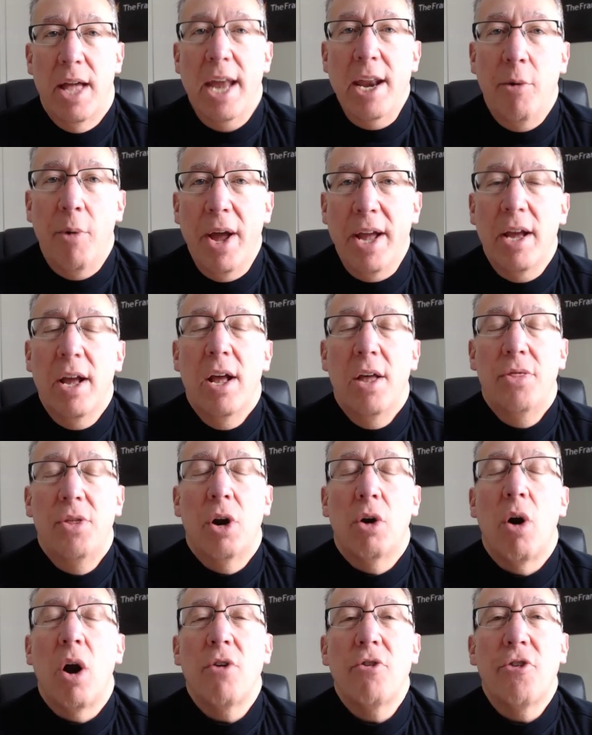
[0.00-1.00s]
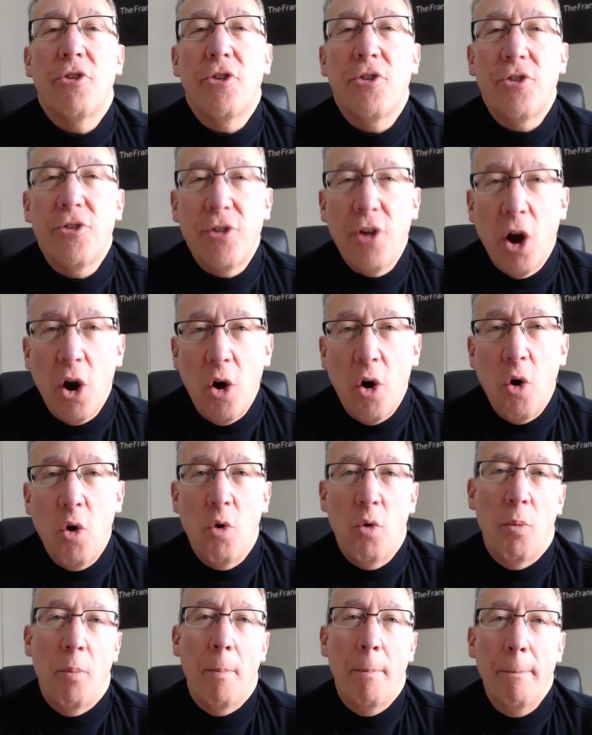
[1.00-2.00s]
Anyway, there are
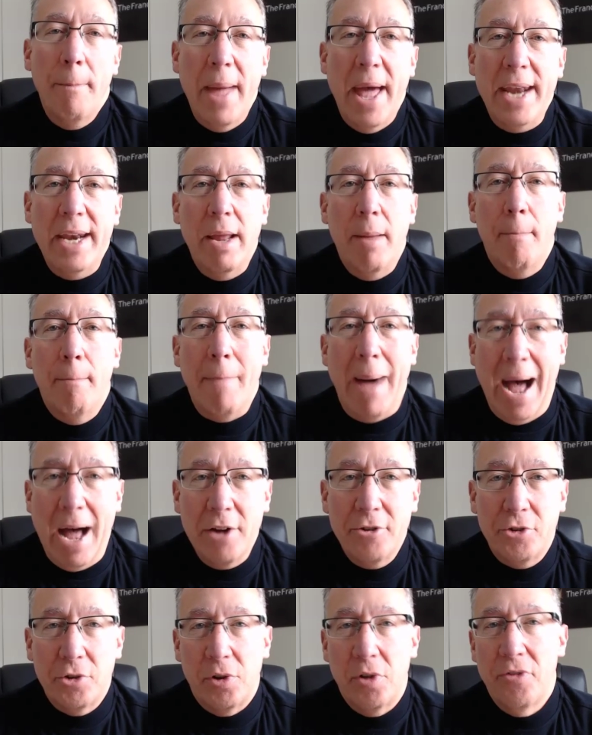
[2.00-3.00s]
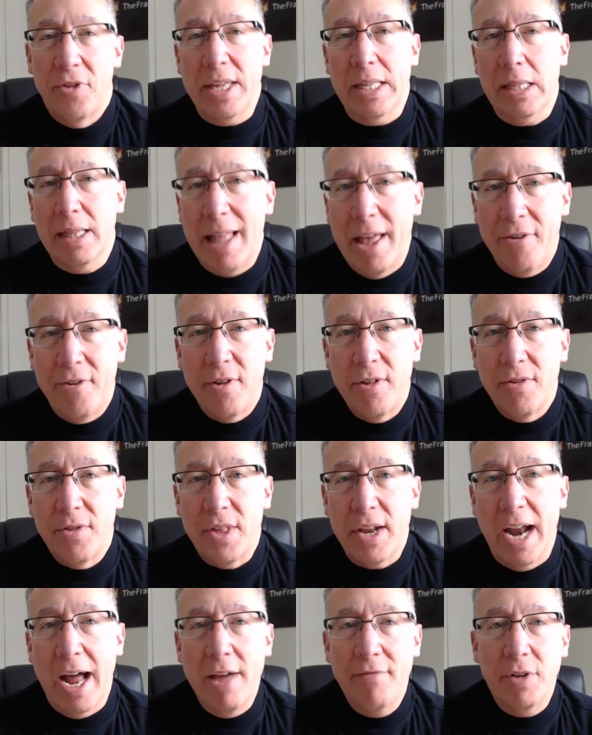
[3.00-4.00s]
so many modules and
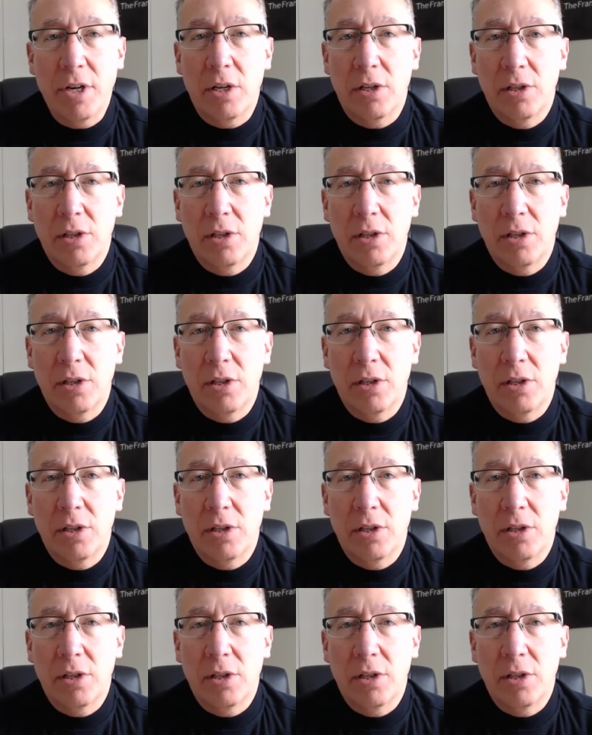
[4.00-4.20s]
lessons that I've